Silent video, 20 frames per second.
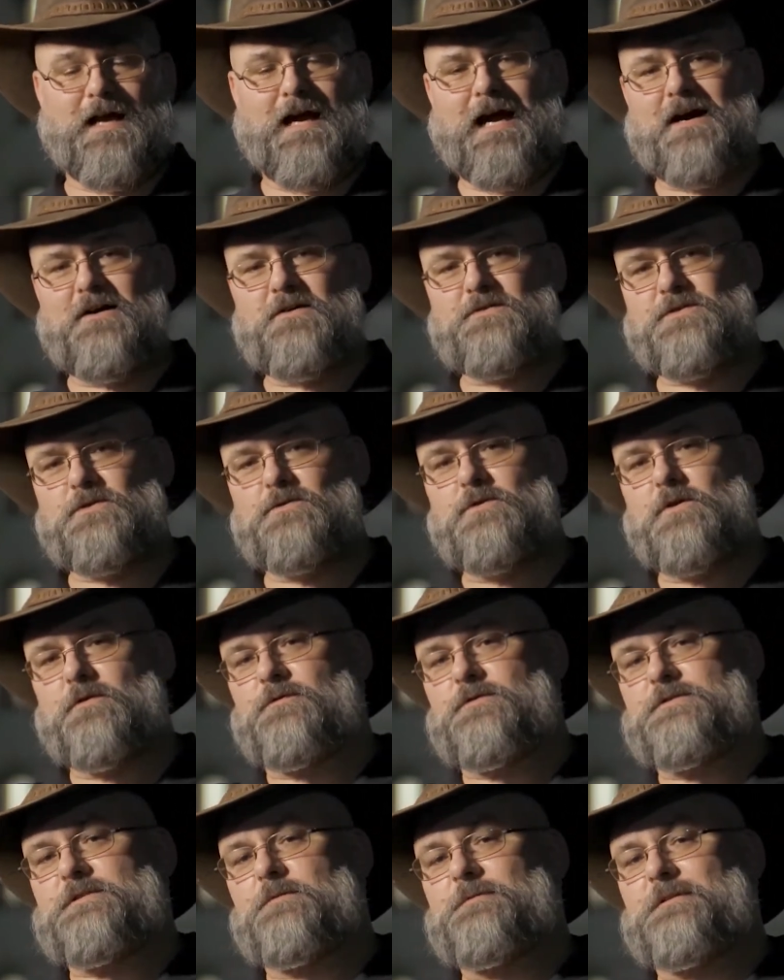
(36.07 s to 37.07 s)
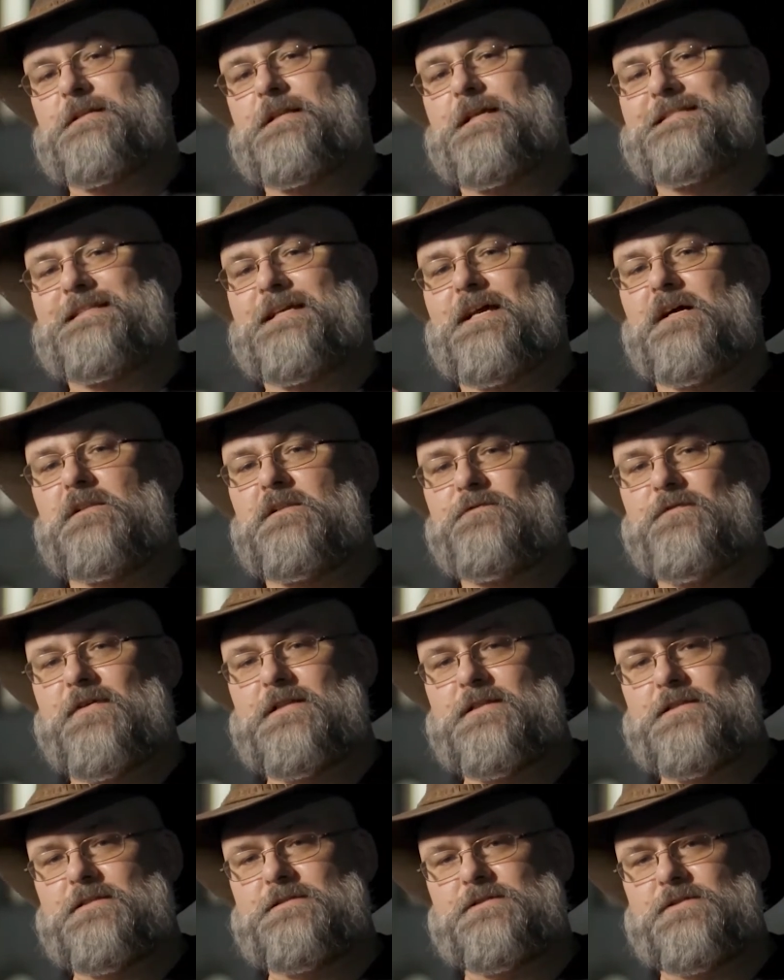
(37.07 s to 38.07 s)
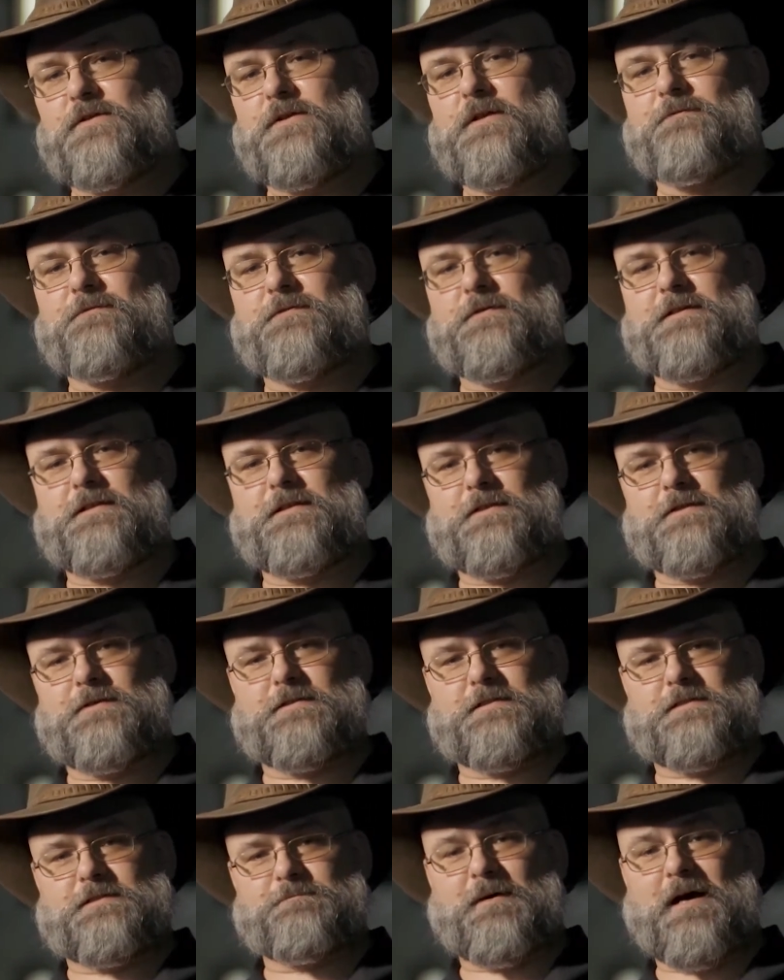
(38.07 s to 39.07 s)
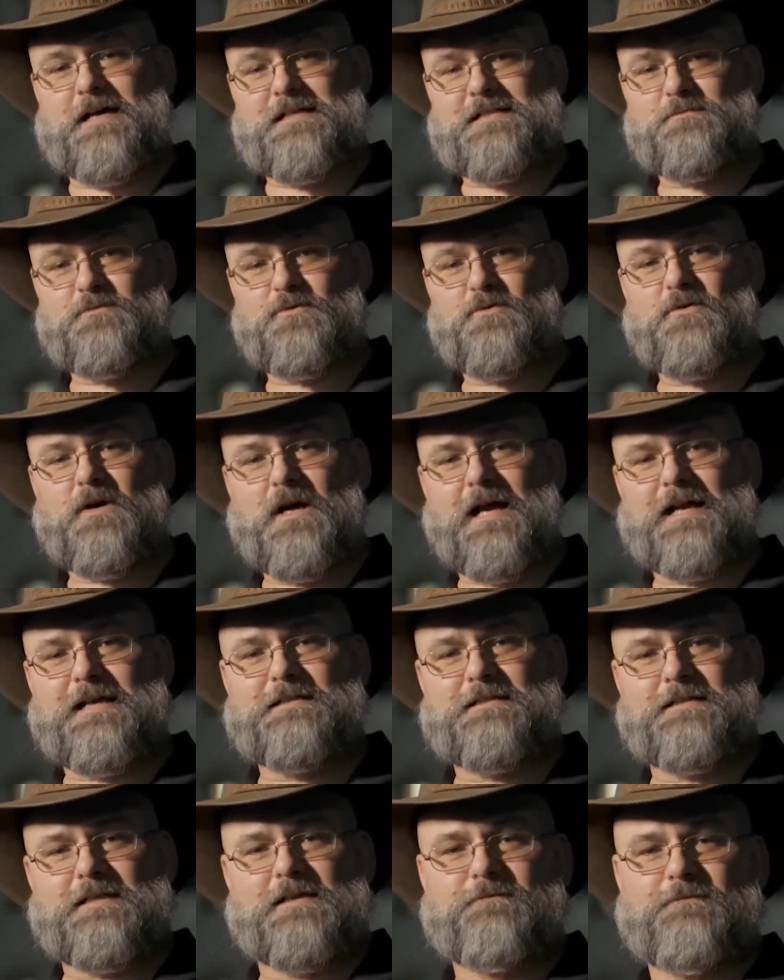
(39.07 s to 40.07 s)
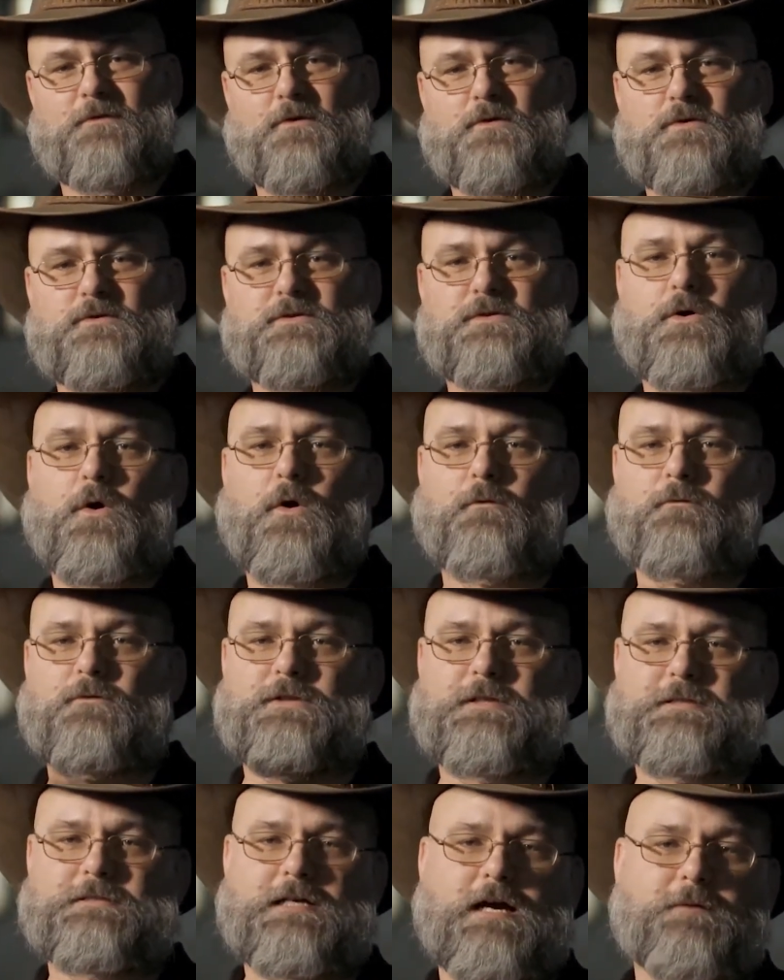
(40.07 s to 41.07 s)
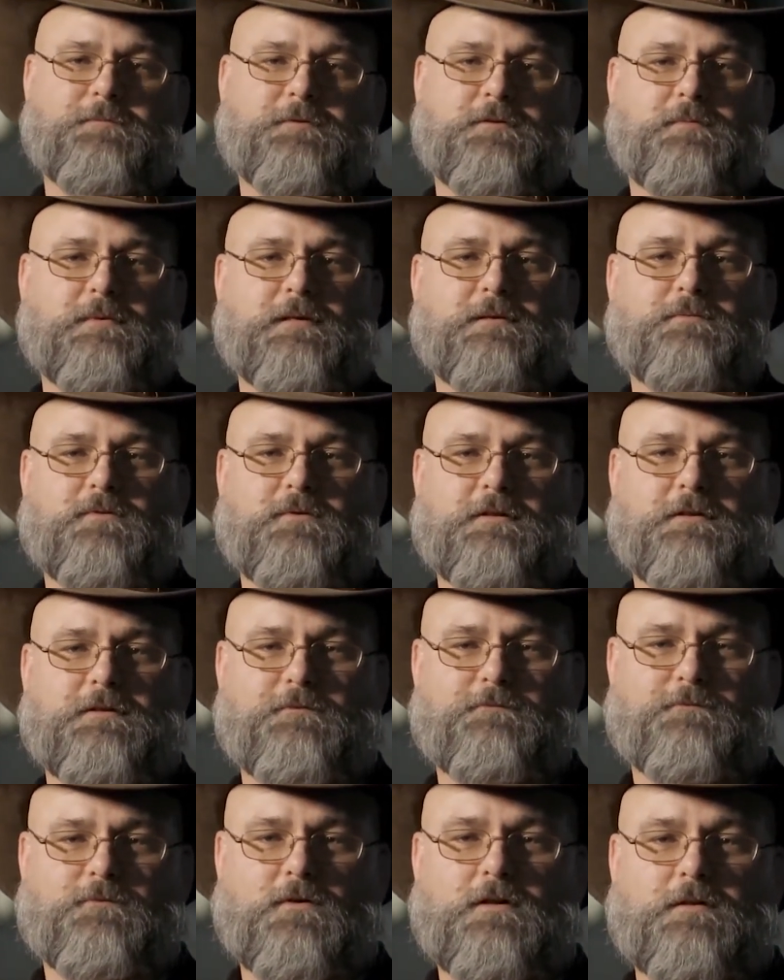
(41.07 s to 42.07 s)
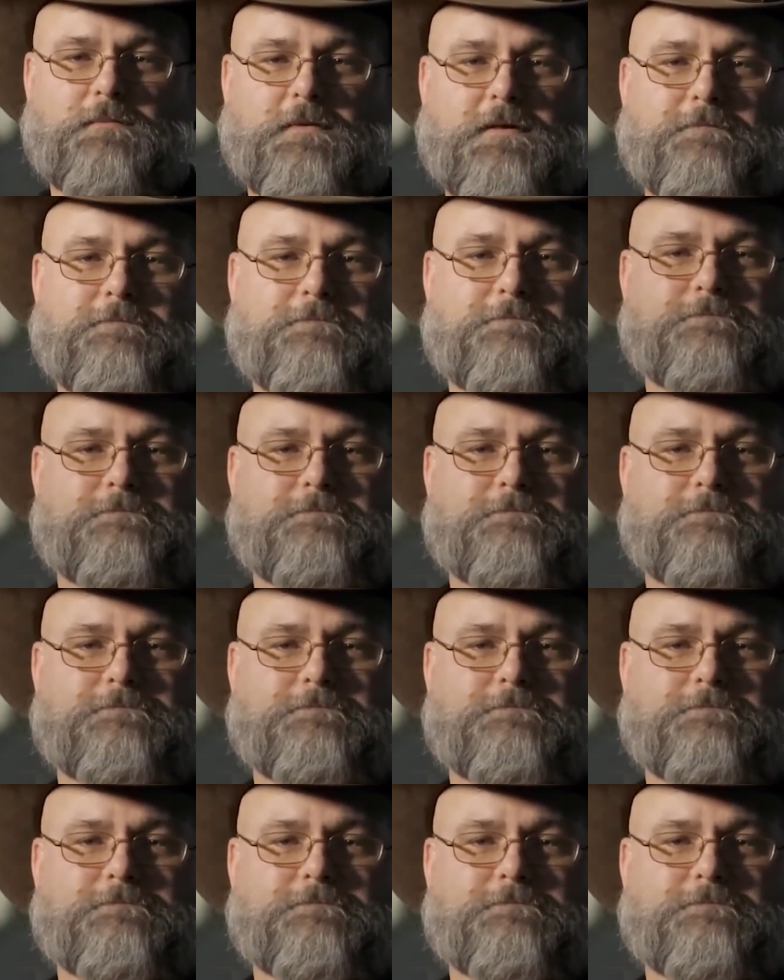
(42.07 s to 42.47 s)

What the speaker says: I also look for something that's elevated so that if it's possible, I can take photos over the top of the people in front of me.